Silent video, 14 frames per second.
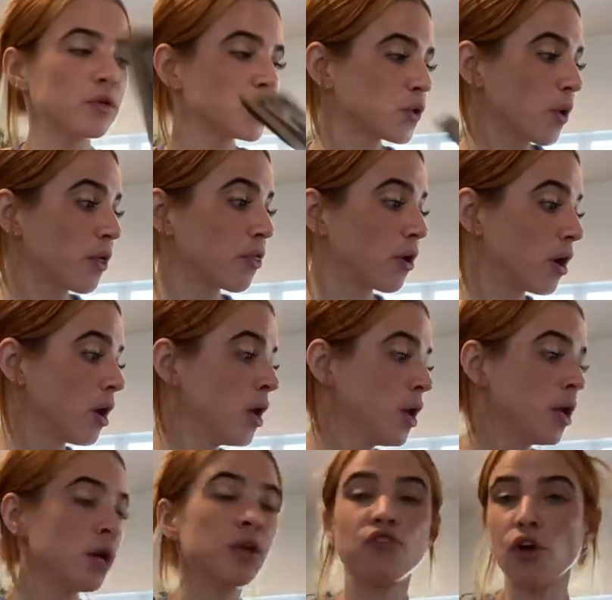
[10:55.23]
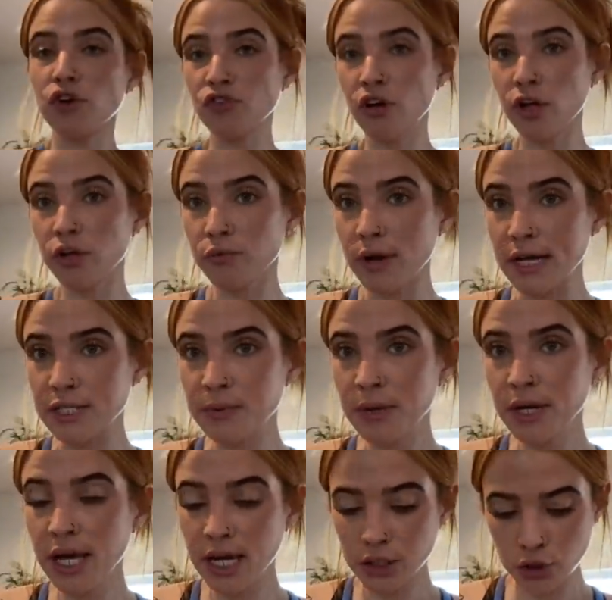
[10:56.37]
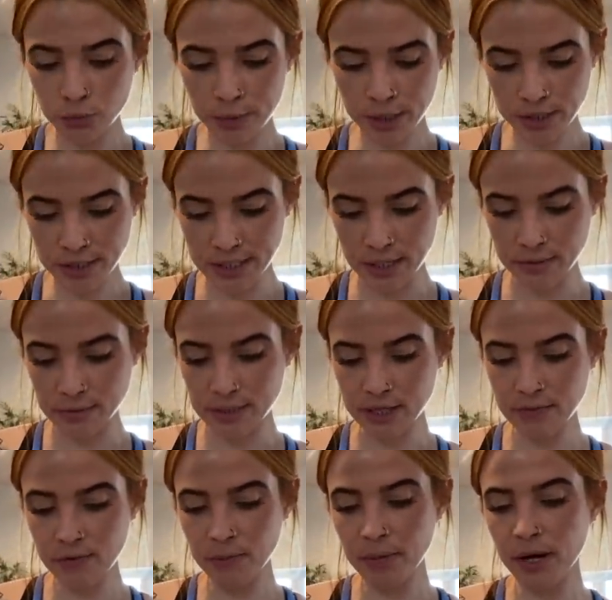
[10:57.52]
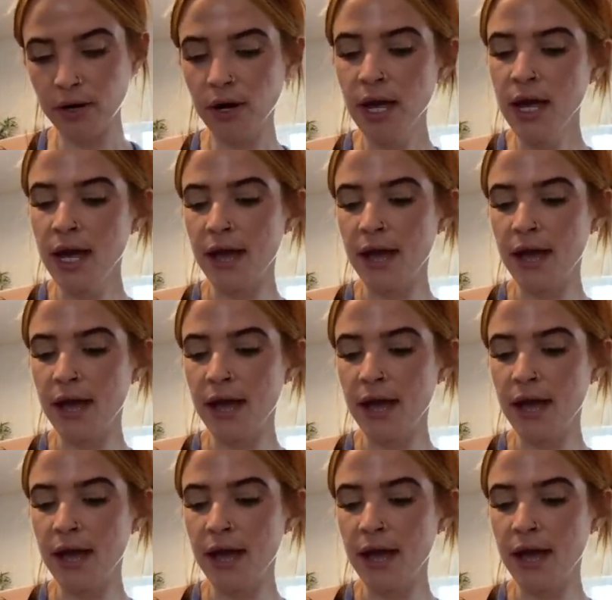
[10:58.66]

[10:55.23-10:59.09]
So I thought dark chocolate raspberry cashew butter sounds even better.